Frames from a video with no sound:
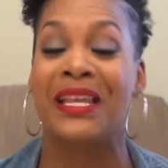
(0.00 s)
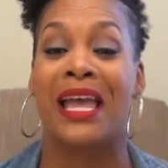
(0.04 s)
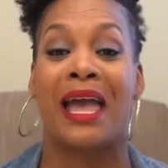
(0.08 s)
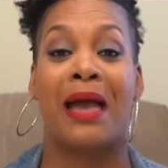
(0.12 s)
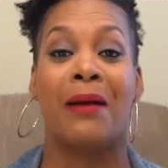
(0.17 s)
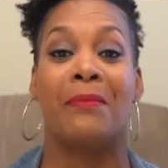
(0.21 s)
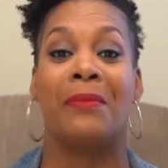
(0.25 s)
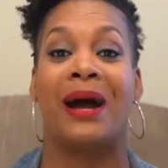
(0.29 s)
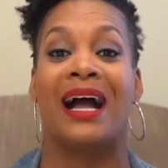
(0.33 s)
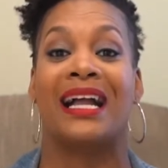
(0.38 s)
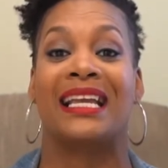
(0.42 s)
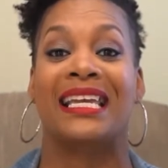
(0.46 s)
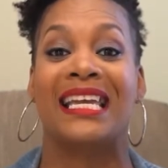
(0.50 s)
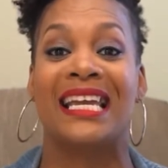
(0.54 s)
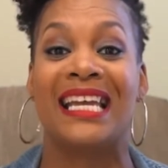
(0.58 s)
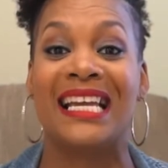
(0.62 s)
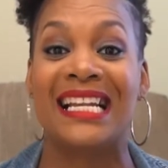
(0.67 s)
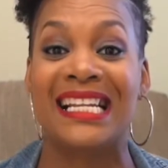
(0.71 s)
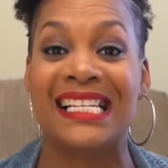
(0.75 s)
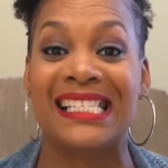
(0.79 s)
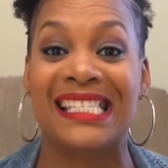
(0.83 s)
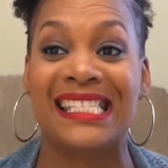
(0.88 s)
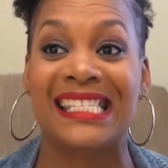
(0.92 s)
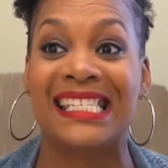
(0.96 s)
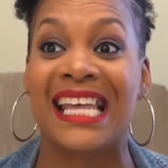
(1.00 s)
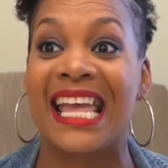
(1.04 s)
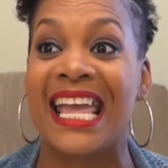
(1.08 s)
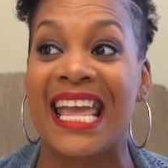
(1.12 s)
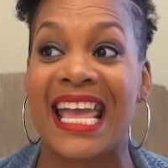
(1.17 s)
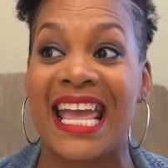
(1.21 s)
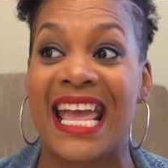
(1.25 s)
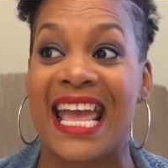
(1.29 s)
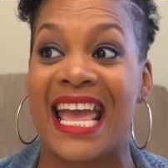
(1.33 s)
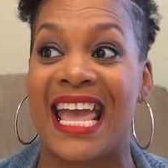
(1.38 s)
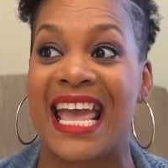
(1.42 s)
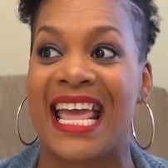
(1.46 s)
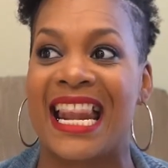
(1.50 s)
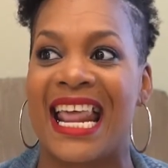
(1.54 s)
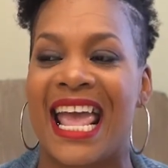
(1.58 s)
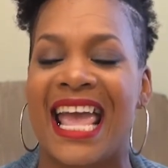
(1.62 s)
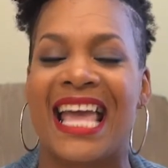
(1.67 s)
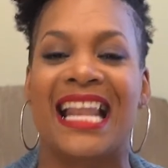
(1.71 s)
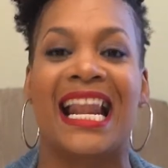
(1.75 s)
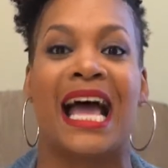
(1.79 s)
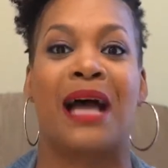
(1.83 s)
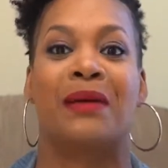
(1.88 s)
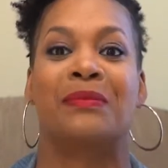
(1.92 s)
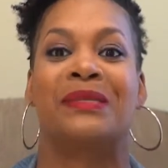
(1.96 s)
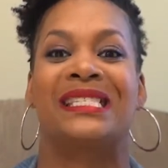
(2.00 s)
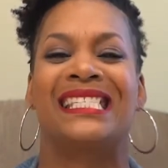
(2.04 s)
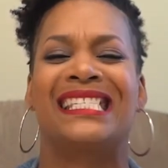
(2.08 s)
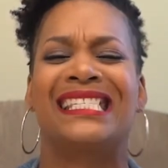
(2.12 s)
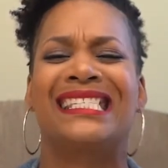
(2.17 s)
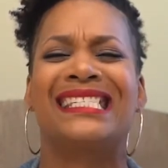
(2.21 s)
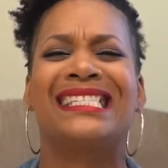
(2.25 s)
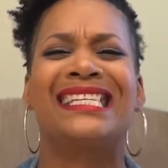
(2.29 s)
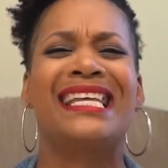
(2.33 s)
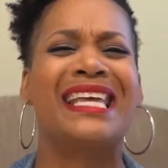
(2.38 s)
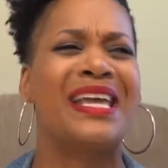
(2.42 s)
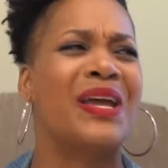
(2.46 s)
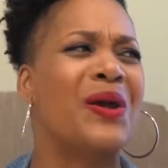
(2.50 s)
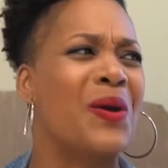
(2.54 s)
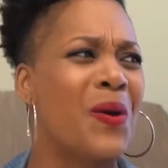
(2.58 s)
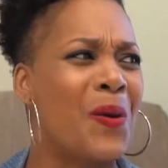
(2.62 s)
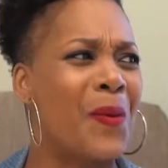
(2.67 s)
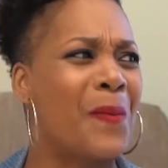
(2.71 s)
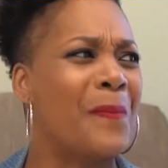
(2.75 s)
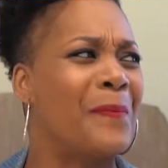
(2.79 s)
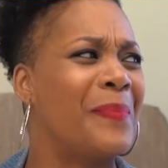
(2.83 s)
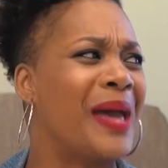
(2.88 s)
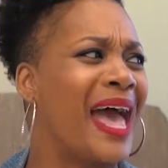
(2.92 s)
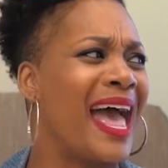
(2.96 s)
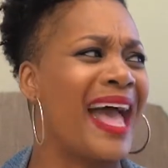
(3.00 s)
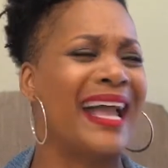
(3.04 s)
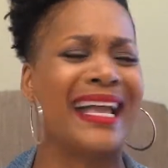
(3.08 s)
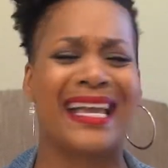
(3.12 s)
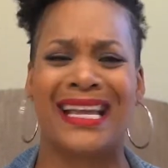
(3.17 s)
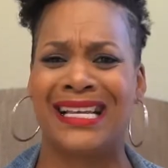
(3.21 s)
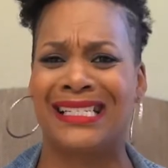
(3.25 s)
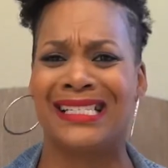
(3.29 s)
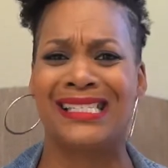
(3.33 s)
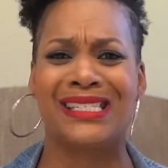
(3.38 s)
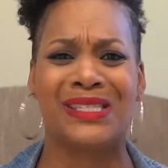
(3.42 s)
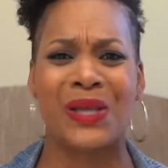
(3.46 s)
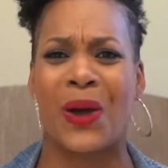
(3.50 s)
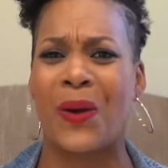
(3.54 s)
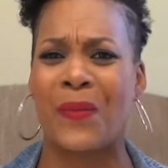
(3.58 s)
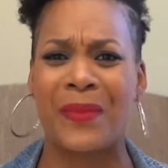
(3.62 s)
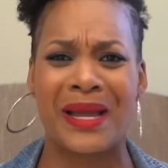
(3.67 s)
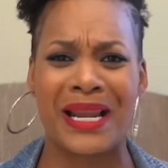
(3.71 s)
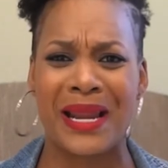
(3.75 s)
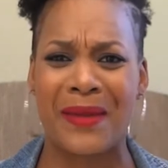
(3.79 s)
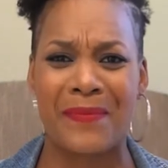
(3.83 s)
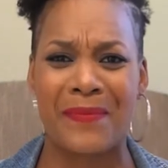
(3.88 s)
And my kid is 10 and I'm still packing so many